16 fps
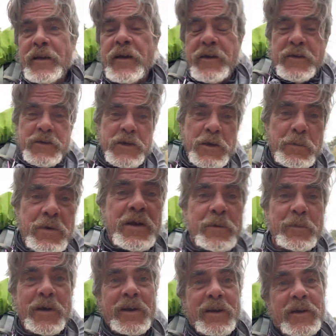So me
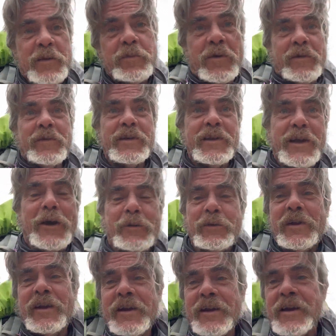and my next brother down,
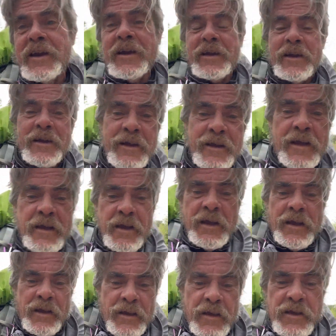Nick,
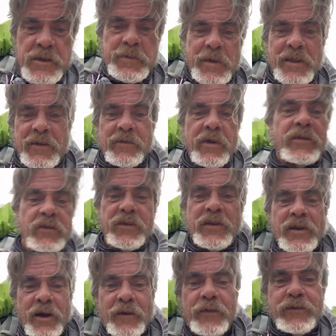spent the rest of
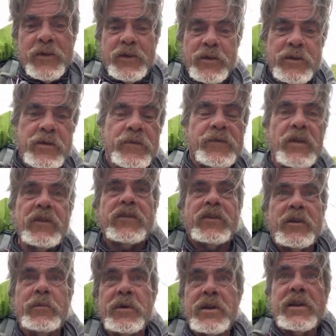the afternoon
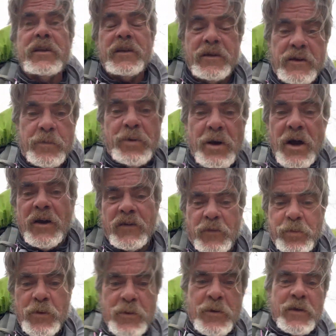convincing him he needed a
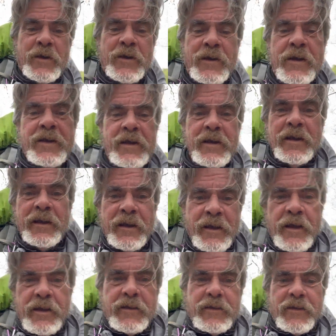passport.
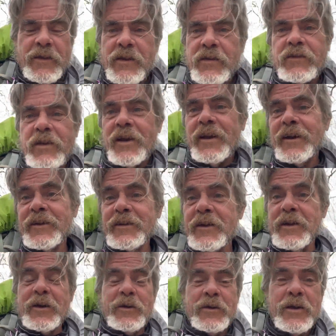To this day, I don't
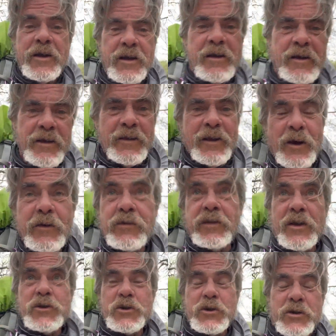know, in those
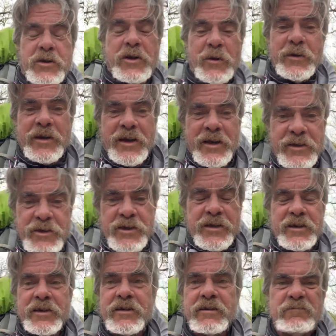days you could go and get a
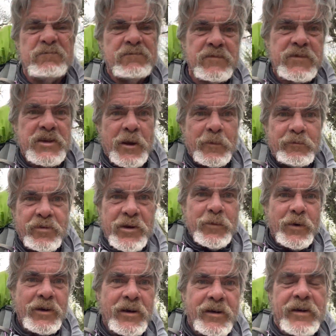year temporary
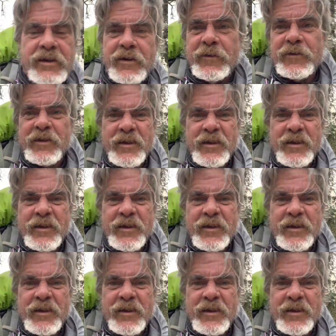one, like a